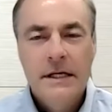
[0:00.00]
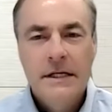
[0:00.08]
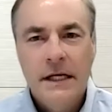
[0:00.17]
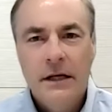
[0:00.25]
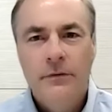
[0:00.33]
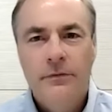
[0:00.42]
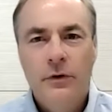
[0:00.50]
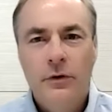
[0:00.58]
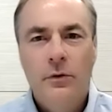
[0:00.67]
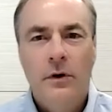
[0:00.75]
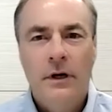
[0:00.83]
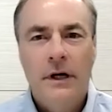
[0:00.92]
to get a
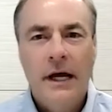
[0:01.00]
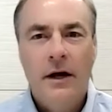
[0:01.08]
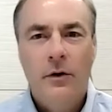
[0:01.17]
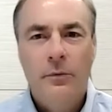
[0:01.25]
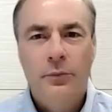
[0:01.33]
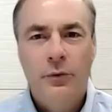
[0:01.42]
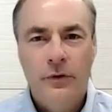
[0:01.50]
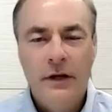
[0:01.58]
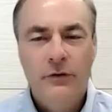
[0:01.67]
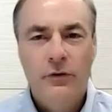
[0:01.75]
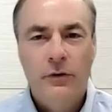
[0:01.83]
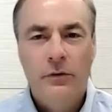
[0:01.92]
view on how
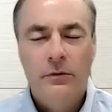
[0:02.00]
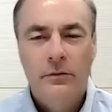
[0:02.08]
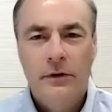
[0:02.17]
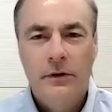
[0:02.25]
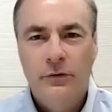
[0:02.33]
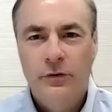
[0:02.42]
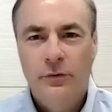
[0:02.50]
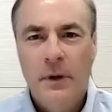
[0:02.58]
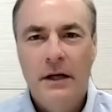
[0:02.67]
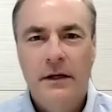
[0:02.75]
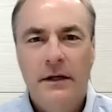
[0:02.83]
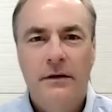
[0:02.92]
Prudential is
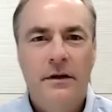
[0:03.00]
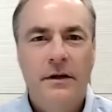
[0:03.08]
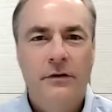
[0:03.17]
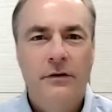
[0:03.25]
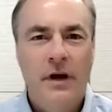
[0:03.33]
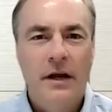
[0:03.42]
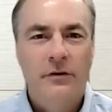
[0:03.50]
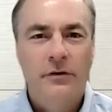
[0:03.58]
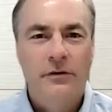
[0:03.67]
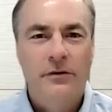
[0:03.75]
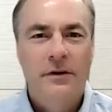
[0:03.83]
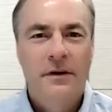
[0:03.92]
responding to these
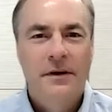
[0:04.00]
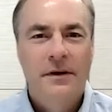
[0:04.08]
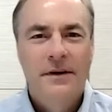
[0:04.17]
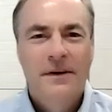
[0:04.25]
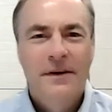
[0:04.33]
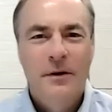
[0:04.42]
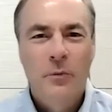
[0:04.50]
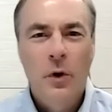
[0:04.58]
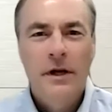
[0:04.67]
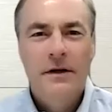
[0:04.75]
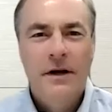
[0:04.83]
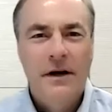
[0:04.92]
changes. Good
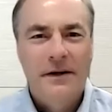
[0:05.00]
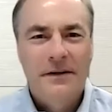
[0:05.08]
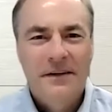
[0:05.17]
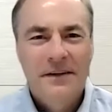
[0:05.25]
morning, Doug.